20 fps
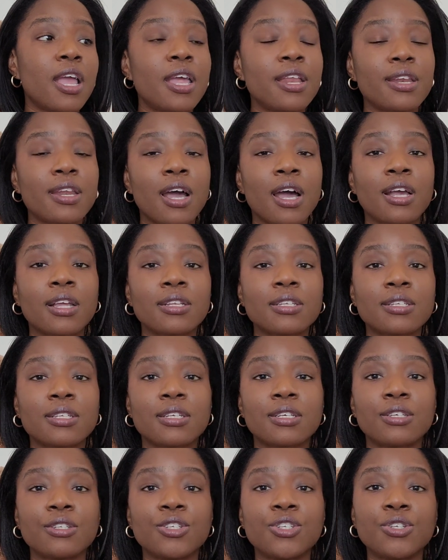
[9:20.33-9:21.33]
and
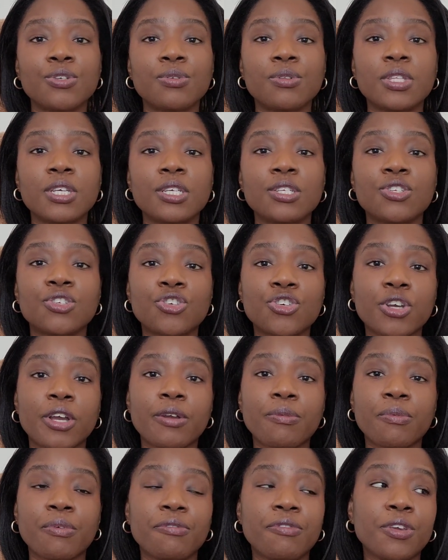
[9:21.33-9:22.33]
not do these
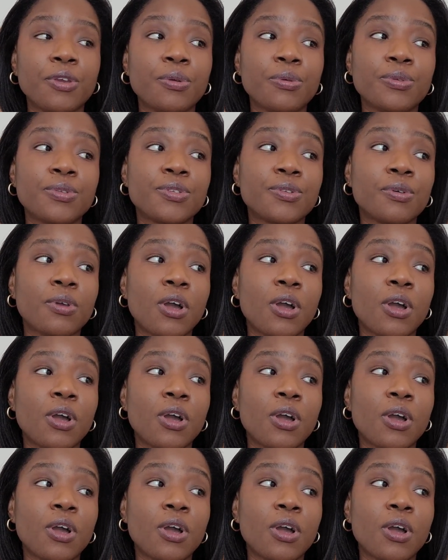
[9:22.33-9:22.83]
chart reviews.